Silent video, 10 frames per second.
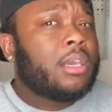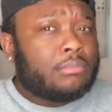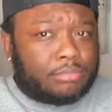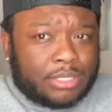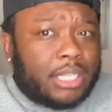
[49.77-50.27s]

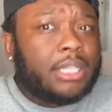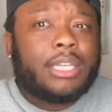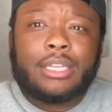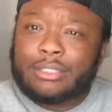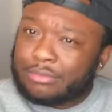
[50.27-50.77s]

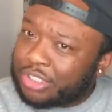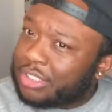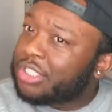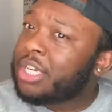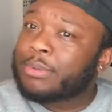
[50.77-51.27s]
Cynthia,
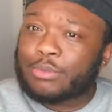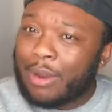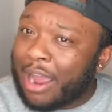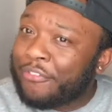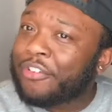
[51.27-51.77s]
she was
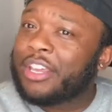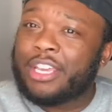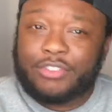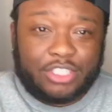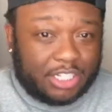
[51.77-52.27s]
riding for
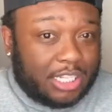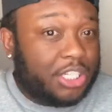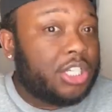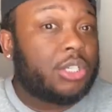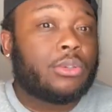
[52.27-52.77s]
Eva just like
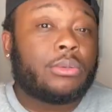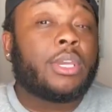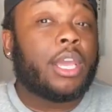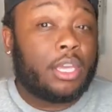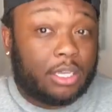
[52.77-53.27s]
she do
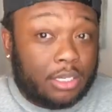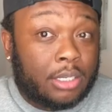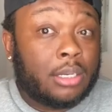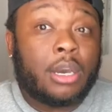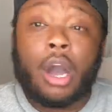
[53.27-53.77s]
Kenya
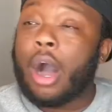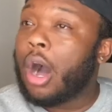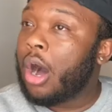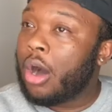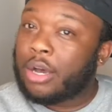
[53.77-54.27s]

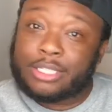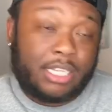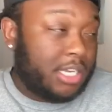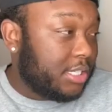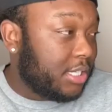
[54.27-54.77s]
all
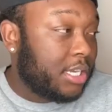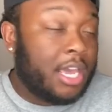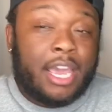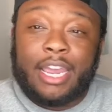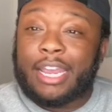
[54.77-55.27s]
season.
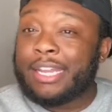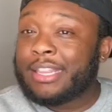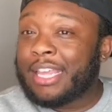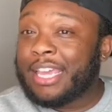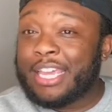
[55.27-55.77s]

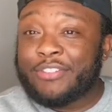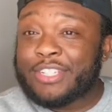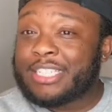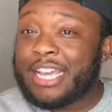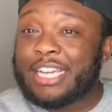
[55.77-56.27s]
Anything Eva
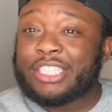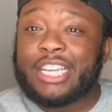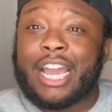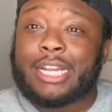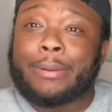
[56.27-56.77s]
said, she
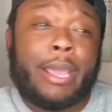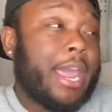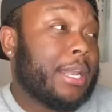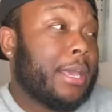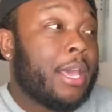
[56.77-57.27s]
kind of had
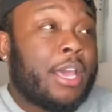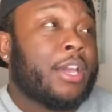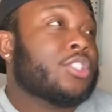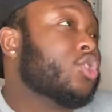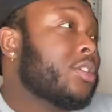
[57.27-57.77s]
to
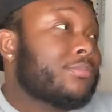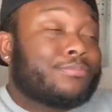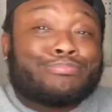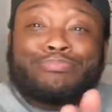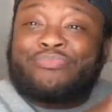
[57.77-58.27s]

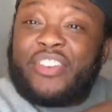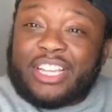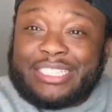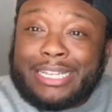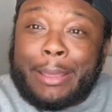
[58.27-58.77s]
fix
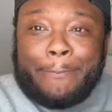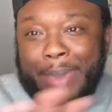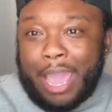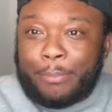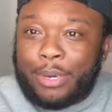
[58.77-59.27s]
it and
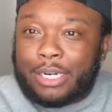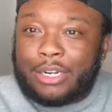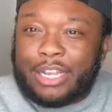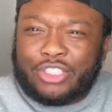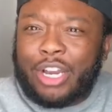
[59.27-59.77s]
backpedal
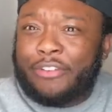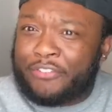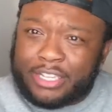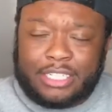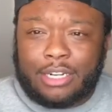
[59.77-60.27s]
and try to
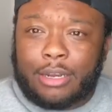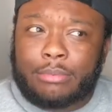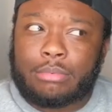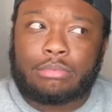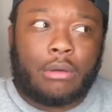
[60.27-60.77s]
fix it
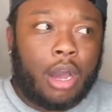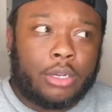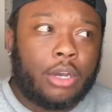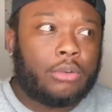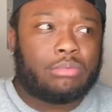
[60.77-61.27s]
up.
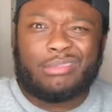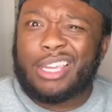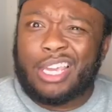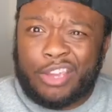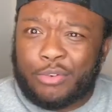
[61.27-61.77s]
Although
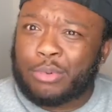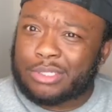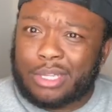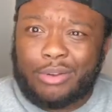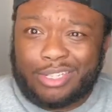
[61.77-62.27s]
Eva was
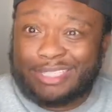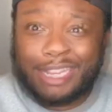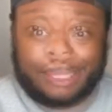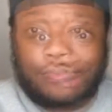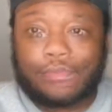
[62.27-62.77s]
on his hands
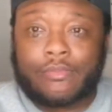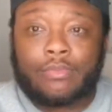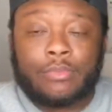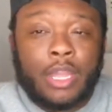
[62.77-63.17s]
some shady.